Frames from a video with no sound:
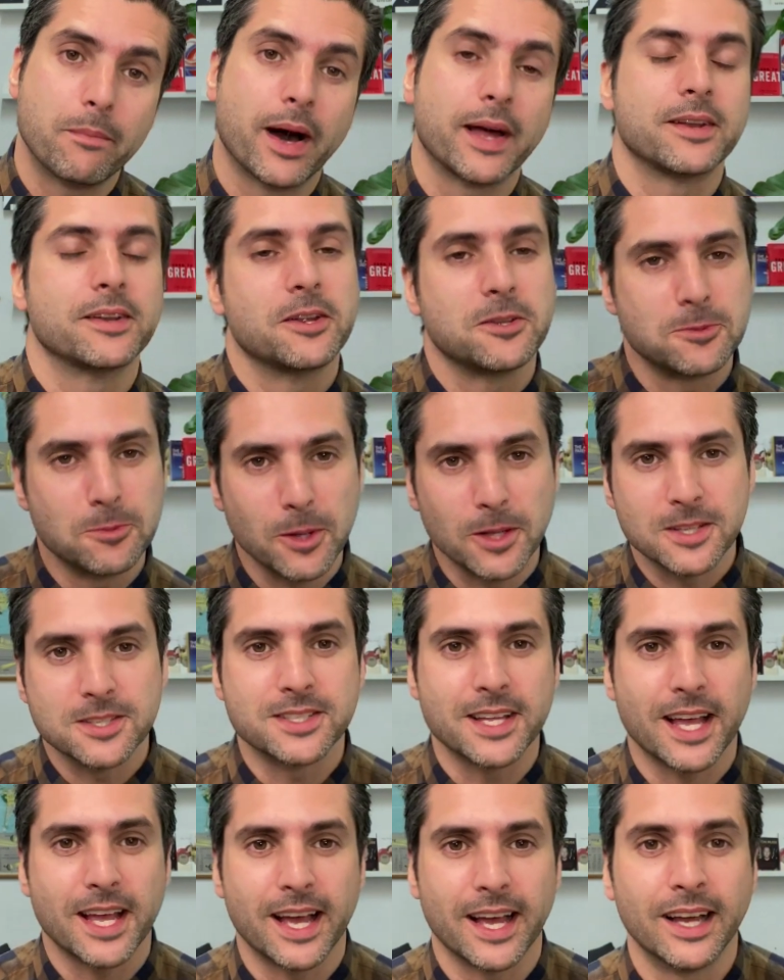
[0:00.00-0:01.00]
button as well
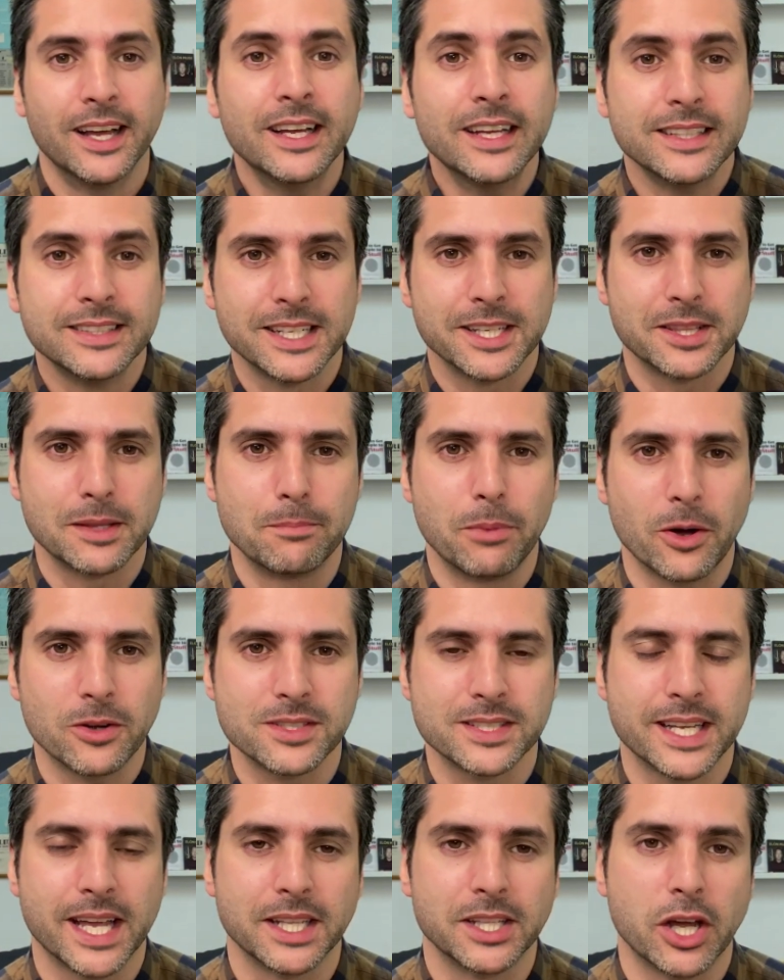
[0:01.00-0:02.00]
as tick the
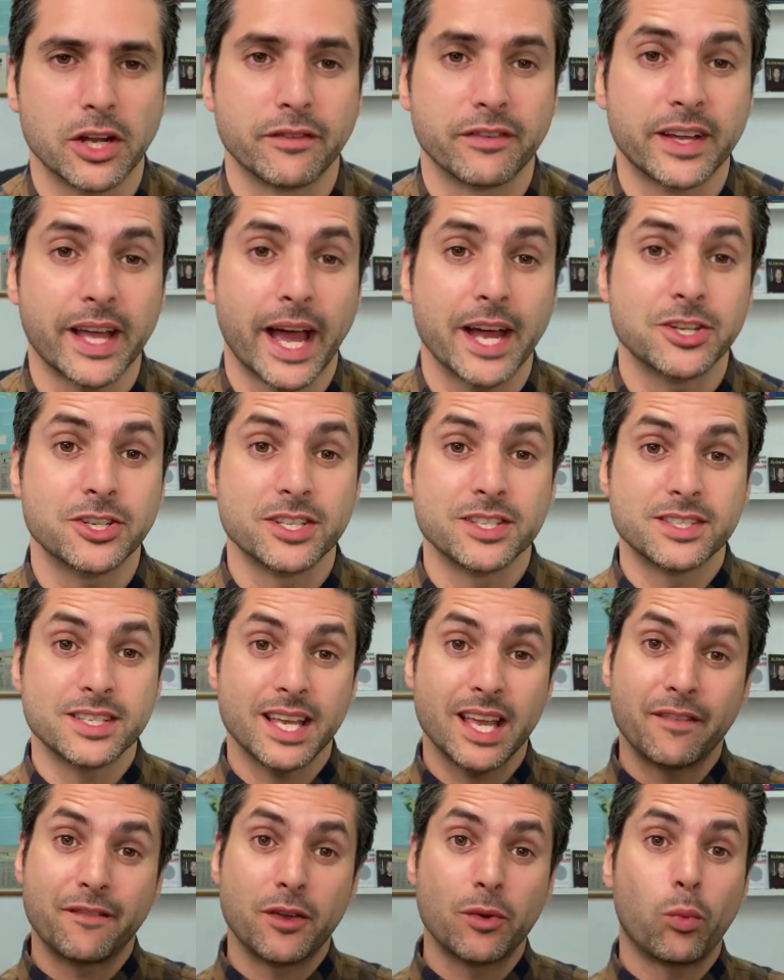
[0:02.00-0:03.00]
box to get notifications.
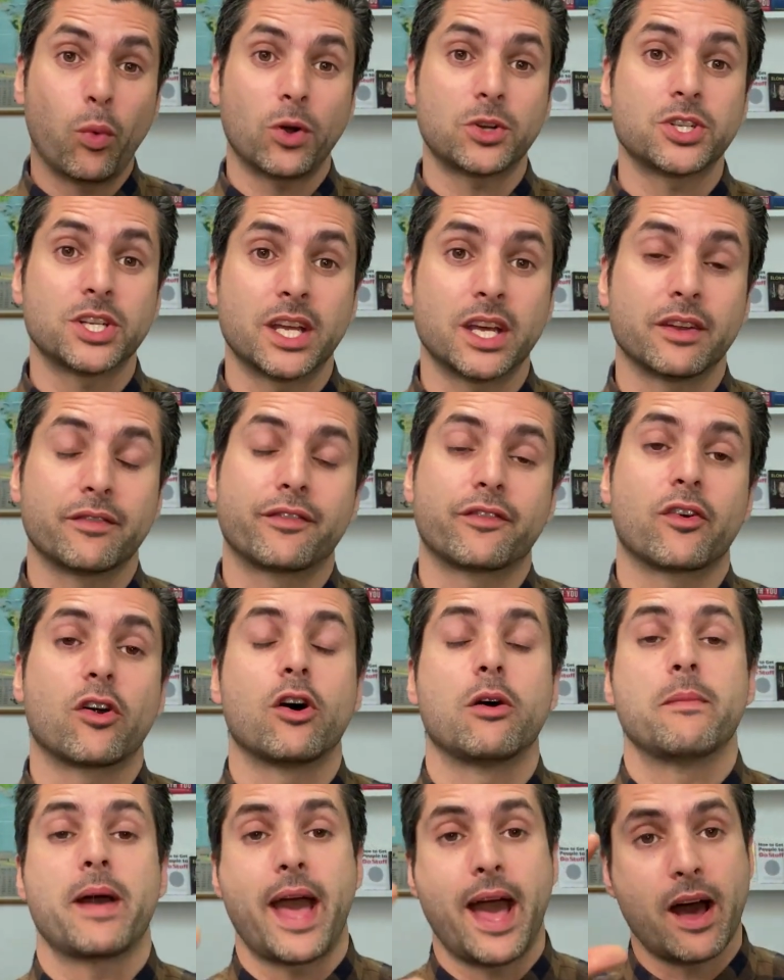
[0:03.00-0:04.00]
If you're watching it
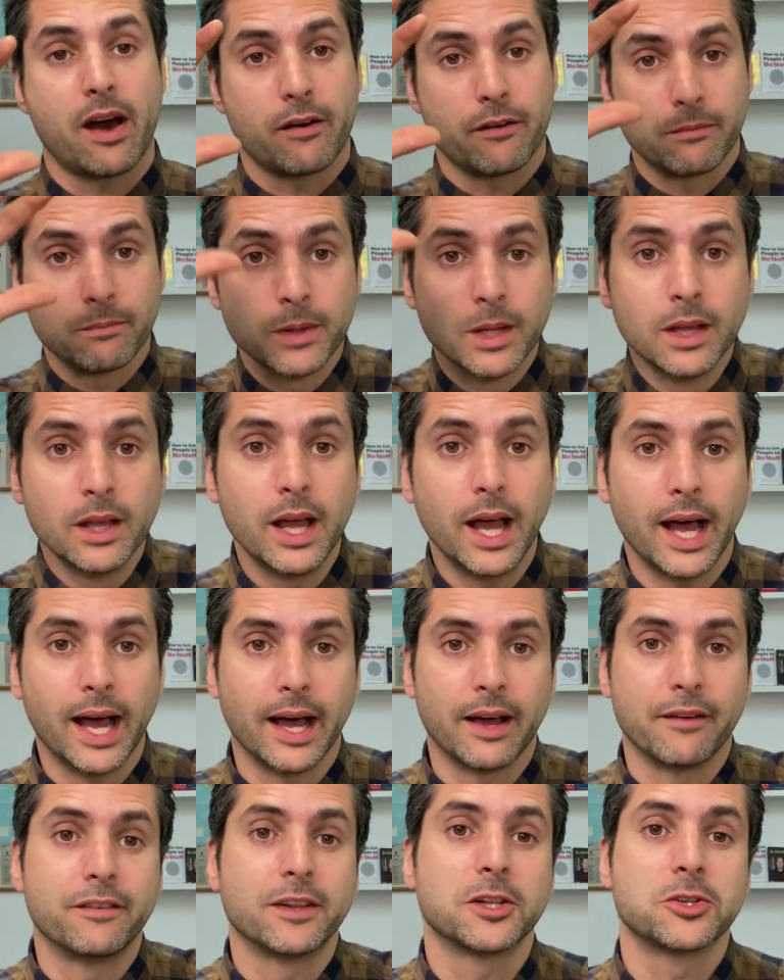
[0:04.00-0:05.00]
from our
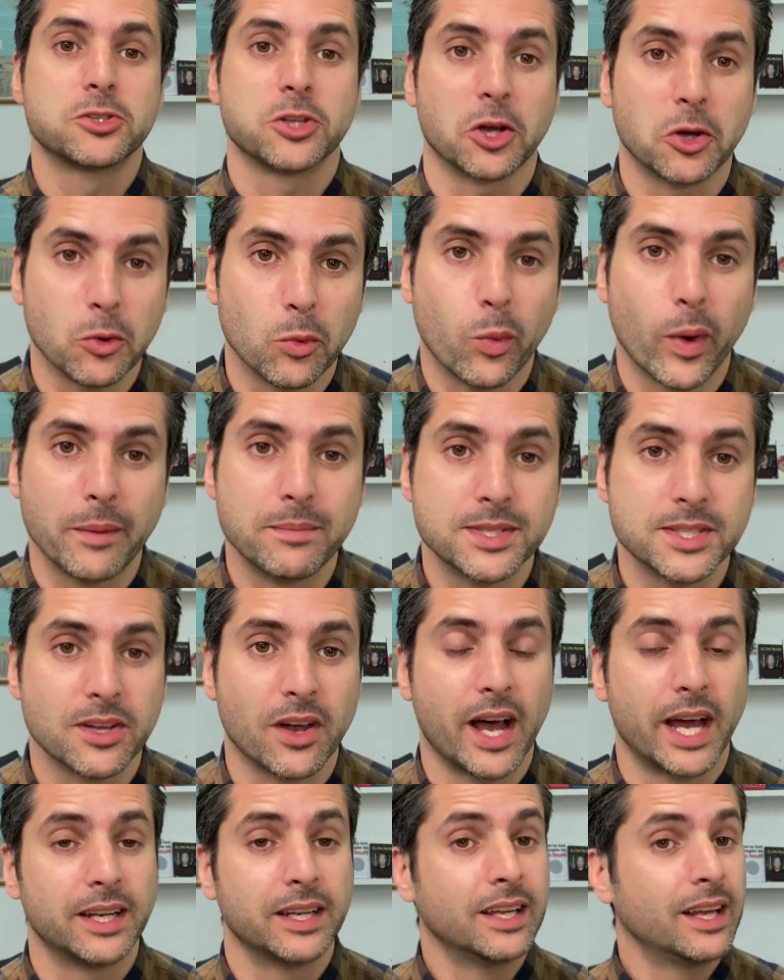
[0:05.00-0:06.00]
VillageLocal
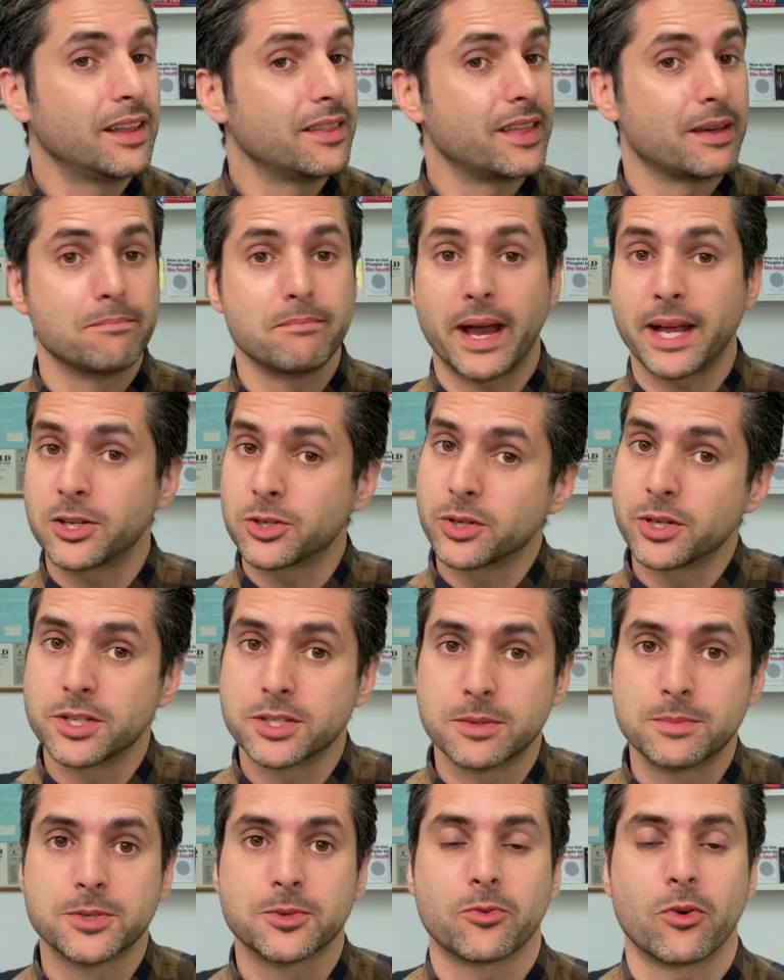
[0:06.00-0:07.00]
website, then make sure you
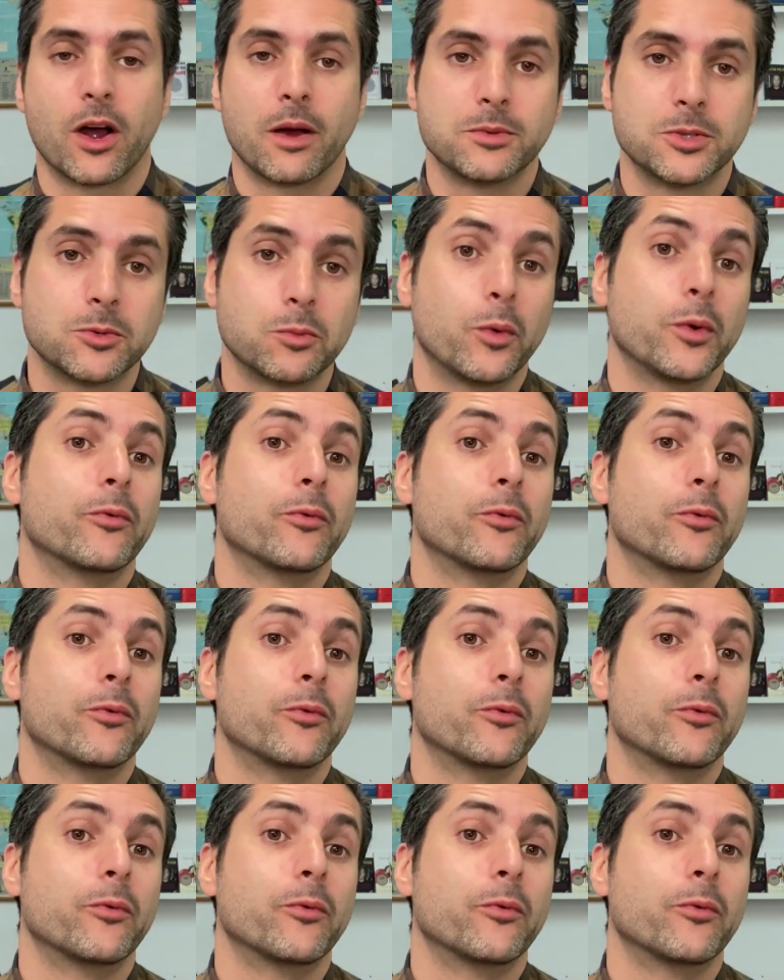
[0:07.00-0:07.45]
subscribe.